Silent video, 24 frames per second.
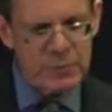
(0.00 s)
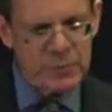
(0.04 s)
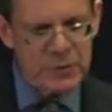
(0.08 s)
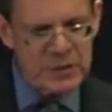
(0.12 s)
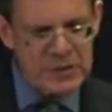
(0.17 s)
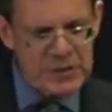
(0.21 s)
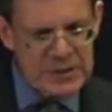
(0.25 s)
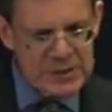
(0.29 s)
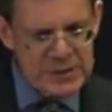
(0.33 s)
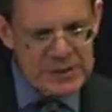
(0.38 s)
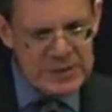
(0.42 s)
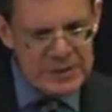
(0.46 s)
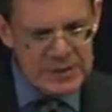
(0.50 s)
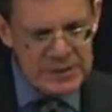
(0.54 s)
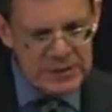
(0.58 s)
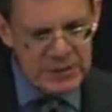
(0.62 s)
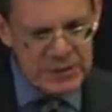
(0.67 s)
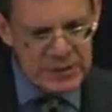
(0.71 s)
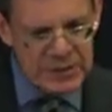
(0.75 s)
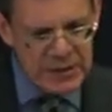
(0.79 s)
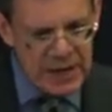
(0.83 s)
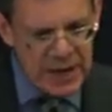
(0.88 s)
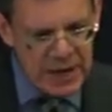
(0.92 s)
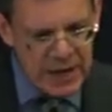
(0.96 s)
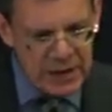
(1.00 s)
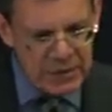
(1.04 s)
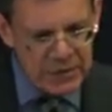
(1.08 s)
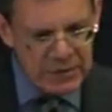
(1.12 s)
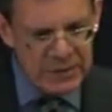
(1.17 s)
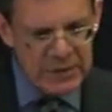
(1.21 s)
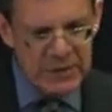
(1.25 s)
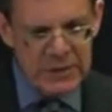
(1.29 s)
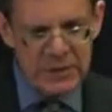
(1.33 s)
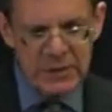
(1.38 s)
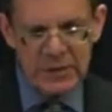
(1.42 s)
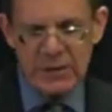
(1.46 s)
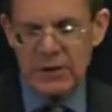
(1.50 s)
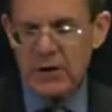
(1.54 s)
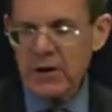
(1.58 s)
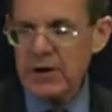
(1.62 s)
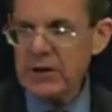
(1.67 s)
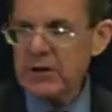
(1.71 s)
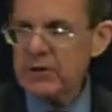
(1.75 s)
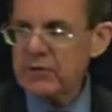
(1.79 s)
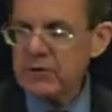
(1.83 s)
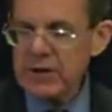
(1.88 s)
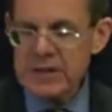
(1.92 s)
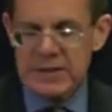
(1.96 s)
who persist in their denial
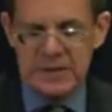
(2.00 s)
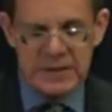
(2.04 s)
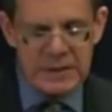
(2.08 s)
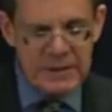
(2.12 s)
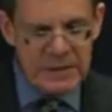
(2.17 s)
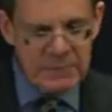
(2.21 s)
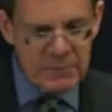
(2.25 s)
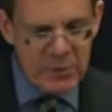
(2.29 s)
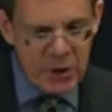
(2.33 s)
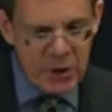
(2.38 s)
are increasingly